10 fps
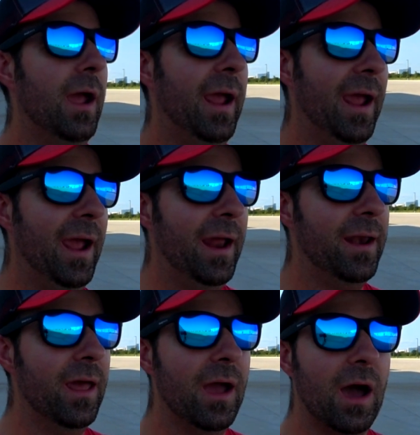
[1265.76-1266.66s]

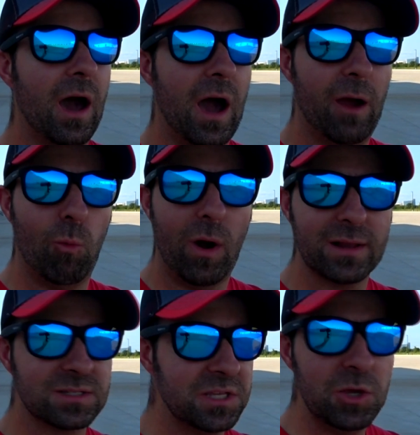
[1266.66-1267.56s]
And I want
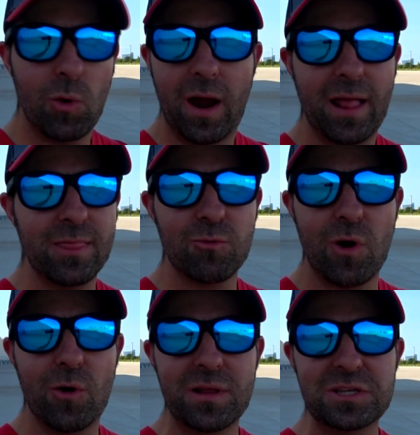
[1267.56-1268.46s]
to see you out on the
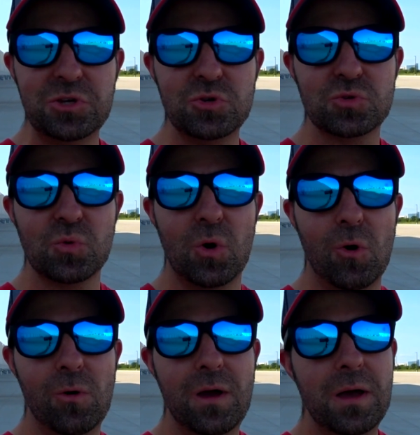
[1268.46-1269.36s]
road as
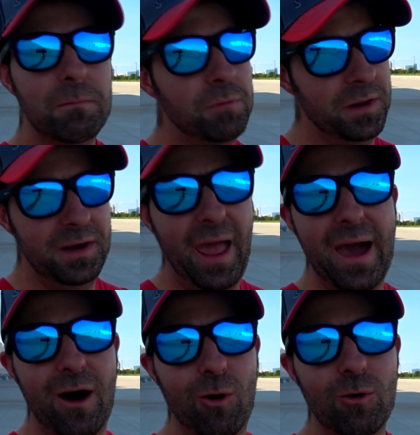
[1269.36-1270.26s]
usual. But
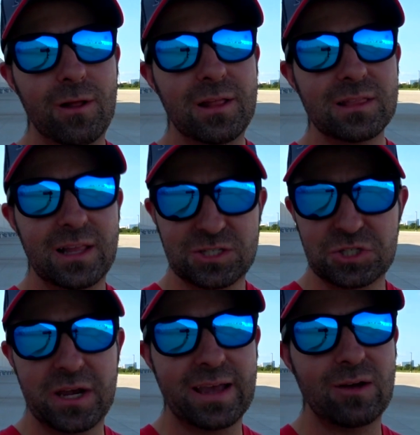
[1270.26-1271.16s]
now, let's
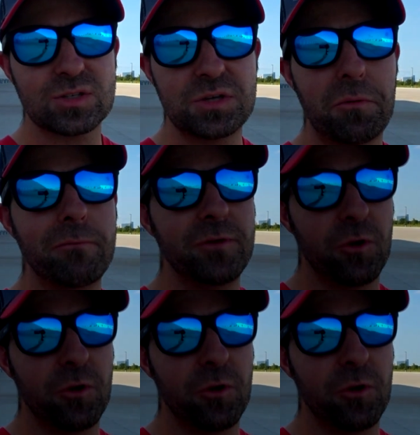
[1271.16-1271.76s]
check out some of